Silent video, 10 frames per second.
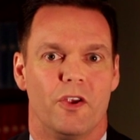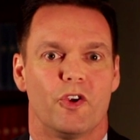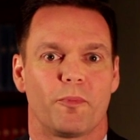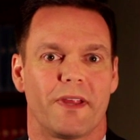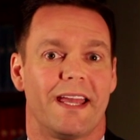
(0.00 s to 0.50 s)

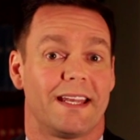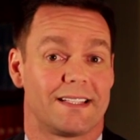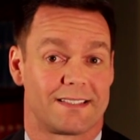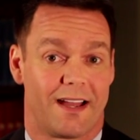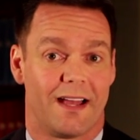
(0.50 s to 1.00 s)
Your planning
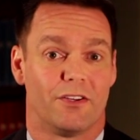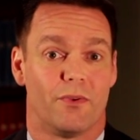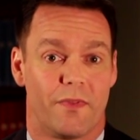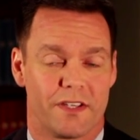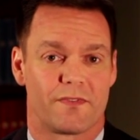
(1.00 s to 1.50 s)
has gotten
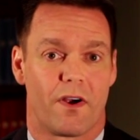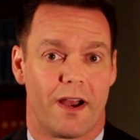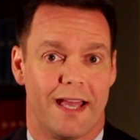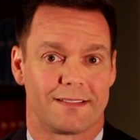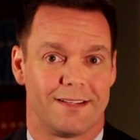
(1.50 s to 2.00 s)
you this
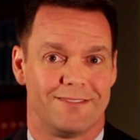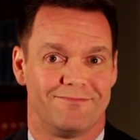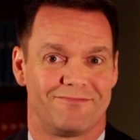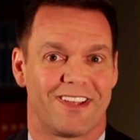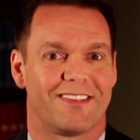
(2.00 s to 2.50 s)
far, hasn't it?
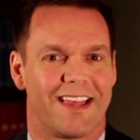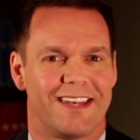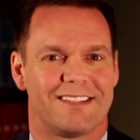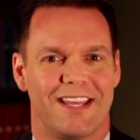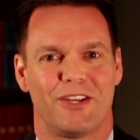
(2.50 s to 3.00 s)
Let
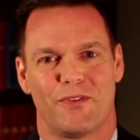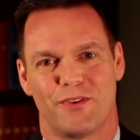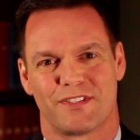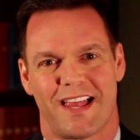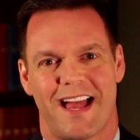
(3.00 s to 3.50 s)
it take you
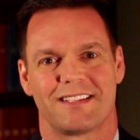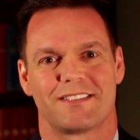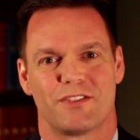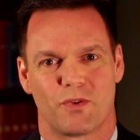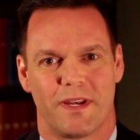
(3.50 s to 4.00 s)
those
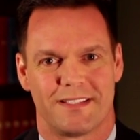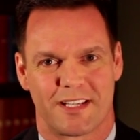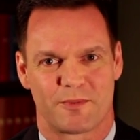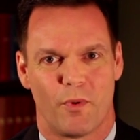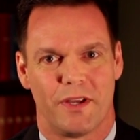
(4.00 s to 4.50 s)
last
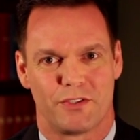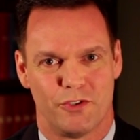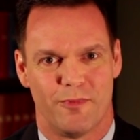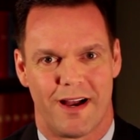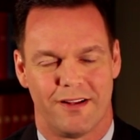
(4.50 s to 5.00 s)

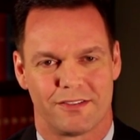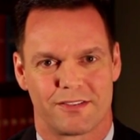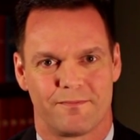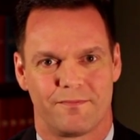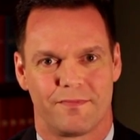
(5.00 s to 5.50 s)
26.2
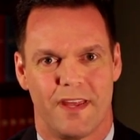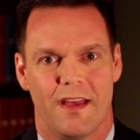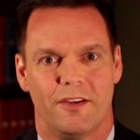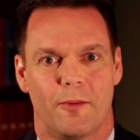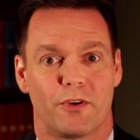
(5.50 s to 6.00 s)
miles.
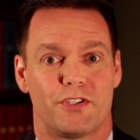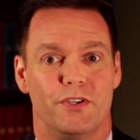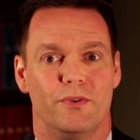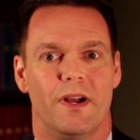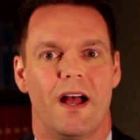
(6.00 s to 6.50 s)
Number
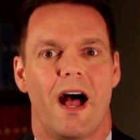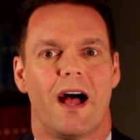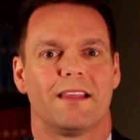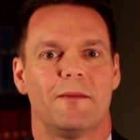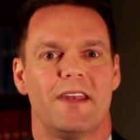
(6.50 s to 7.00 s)
2,
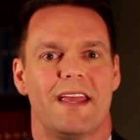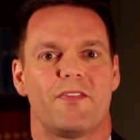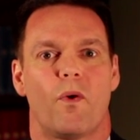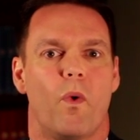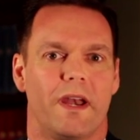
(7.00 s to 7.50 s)

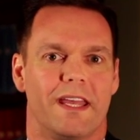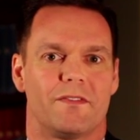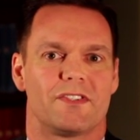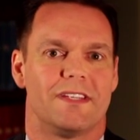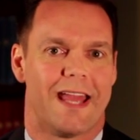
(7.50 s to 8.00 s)
eliminate the what
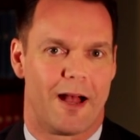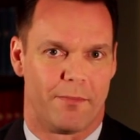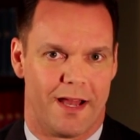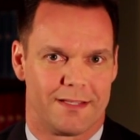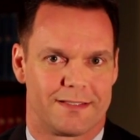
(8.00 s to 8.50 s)
ifs, yeah
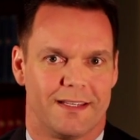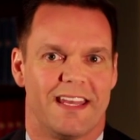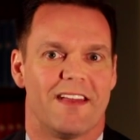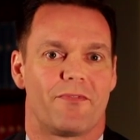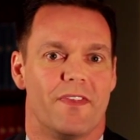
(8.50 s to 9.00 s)
buts, and
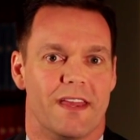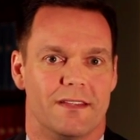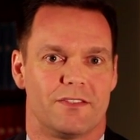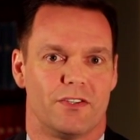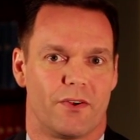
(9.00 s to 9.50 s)
if
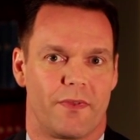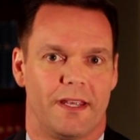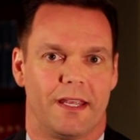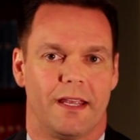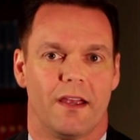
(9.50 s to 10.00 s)
thens in your
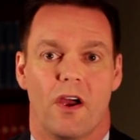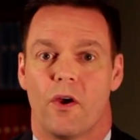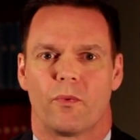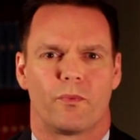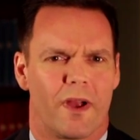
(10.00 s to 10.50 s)
thinking.
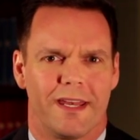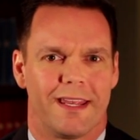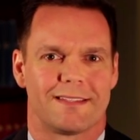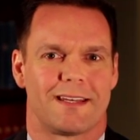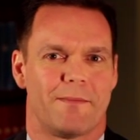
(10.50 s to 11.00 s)

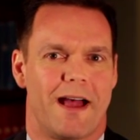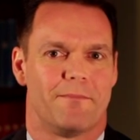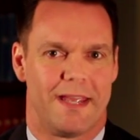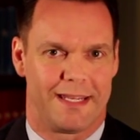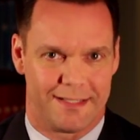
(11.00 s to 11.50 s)
Running isn't
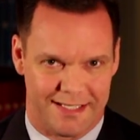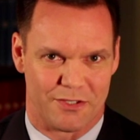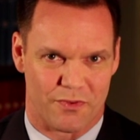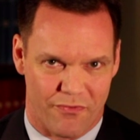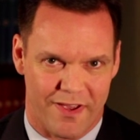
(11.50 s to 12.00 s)
about making
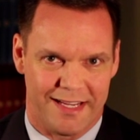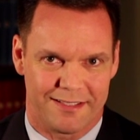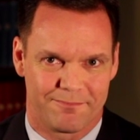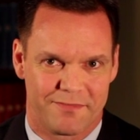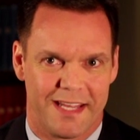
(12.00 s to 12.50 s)
deals with
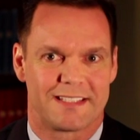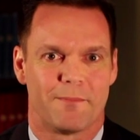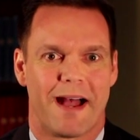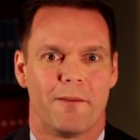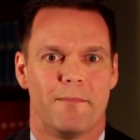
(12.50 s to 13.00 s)
fate. It's
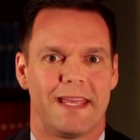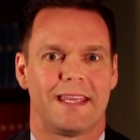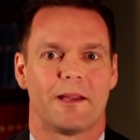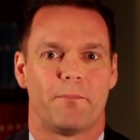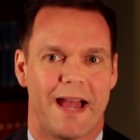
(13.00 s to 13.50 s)
about
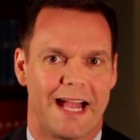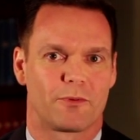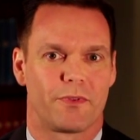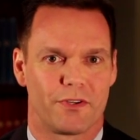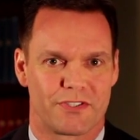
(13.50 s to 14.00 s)
making a
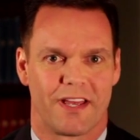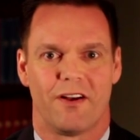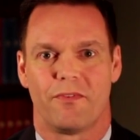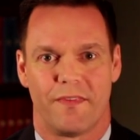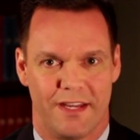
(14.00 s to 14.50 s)
pact with
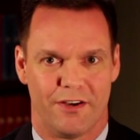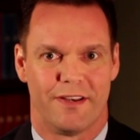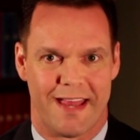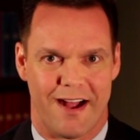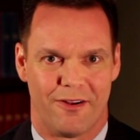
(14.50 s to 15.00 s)
yourself in the here
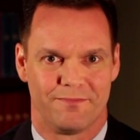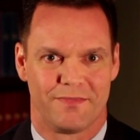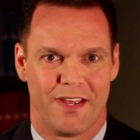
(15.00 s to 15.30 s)
and now.